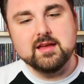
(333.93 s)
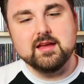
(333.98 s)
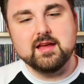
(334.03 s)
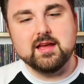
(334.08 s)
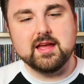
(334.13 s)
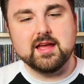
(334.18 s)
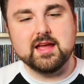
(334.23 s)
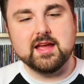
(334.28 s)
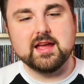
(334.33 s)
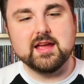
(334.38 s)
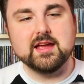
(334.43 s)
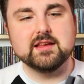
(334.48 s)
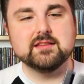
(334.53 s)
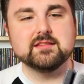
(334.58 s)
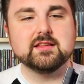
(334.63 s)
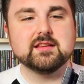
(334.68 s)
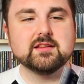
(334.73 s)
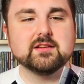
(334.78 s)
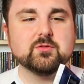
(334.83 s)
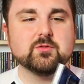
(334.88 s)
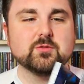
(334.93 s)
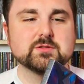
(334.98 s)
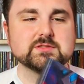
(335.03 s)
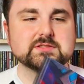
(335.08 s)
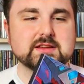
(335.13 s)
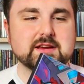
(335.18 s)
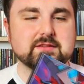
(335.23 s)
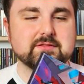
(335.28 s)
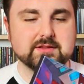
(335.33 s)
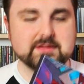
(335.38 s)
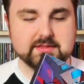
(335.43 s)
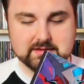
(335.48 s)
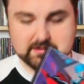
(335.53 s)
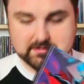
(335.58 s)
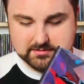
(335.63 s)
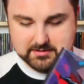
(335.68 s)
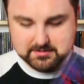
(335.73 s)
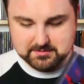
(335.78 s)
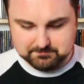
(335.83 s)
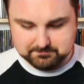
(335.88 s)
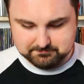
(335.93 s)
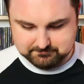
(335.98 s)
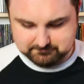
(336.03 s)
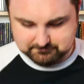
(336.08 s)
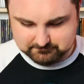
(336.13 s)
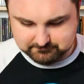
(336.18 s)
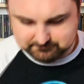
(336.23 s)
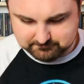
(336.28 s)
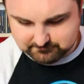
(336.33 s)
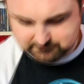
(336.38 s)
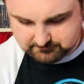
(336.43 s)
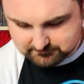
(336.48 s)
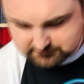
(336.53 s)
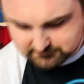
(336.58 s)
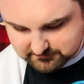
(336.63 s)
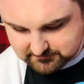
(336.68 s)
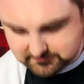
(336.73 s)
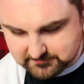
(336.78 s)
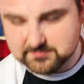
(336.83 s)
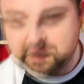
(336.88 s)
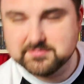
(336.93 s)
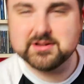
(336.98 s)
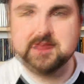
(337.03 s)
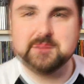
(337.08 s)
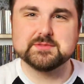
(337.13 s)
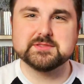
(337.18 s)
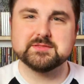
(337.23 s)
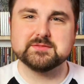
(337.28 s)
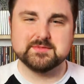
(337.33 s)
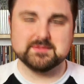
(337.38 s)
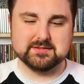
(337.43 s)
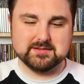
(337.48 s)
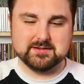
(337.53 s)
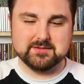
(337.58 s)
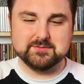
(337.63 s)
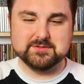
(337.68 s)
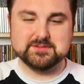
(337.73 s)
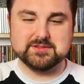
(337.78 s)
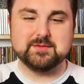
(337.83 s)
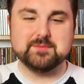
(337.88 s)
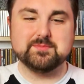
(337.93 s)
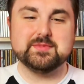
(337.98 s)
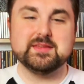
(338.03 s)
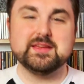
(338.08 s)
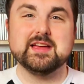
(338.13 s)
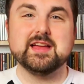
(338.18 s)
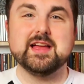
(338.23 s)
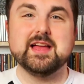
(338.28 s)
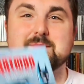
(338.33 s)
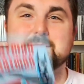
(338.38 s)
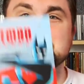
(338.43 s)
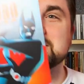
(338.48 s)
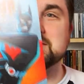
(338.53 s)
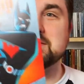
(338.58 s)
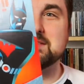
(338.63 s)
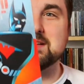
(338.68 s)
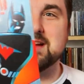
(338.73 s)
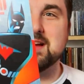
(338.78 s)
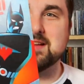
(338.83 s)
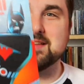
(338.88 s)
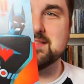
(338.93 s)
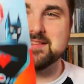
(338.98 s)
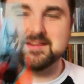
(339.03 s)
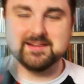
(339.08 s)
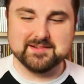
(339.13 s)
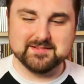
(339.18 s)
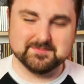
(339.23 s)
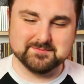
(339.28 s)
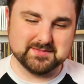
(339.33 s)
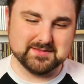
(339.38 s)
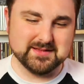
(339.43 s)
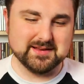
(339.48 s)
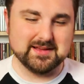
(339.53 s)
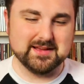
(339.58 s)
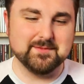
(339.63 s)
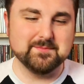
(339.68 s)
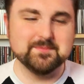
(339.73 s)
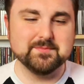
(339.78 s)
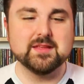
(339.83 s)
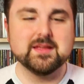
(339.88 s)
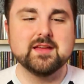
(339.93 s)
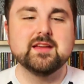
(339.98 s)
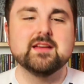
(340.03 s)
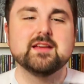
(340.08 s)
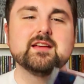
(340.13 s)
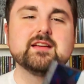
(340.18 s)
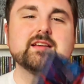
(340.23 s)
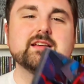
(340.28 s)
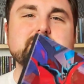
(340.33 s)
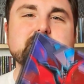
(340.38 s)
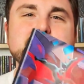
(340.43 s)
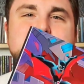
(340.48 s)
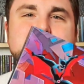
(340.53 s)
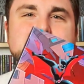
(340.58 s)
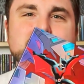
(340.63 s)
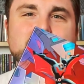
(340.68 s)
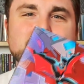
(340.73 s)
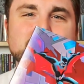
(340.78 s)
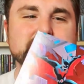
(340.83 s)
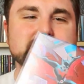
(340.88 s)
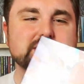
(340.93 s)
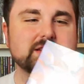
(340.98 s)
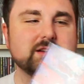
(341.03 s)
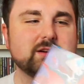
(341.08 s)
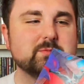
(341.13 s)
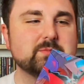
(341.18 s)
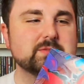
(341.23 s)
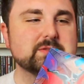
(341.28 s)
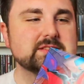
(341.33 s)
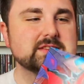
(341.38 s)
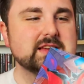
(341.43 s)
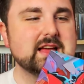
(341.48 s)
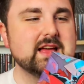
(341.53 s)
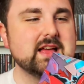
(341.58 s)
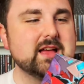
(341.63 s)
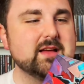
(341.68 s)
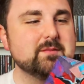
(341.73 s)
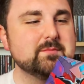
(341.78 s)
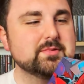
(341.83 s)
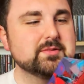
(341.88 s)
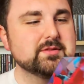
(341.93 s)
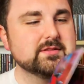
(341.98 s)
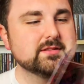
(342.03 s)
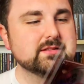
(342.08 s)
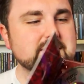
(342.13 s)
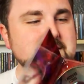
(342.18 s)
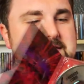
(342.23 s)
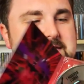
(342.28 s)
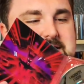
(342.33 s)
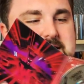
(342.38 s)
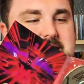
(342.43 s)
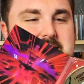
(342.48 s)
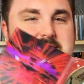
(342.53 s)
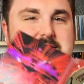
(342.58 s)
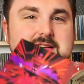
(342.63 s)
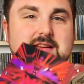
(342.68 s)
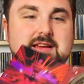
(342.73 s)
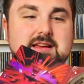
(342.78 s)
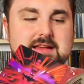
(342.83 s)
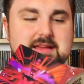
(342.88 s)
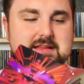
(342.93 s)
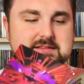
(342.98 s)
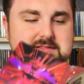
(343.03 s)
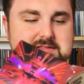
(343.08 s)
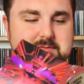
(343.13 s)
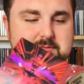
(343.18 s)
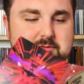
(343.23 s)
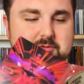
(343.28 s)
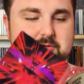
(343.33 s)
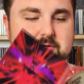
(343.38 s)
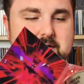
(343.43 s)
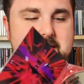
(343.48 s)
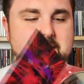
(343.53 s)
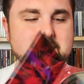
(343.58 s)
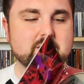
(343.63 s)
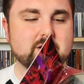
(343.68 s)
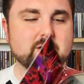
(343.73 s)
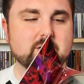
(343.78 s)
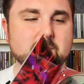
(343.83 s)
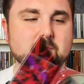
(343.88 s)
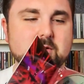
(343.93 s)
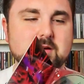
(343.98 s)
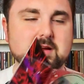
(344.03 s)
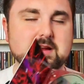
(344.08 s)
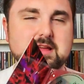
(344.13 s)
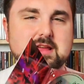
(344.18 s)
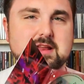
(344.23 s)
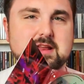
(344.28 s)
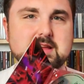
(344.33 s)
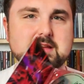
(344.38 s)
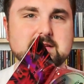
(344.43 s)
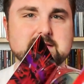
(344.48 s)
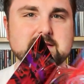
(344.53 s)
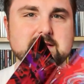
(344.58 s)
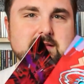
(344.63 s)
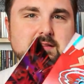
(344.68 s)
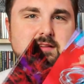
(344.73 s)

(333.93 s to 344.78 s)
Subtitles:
And then, of course, everything. Oh, dropped something there. We dropped the episode guide there. But of course, it opens up. It's got, again, some great artwork in it.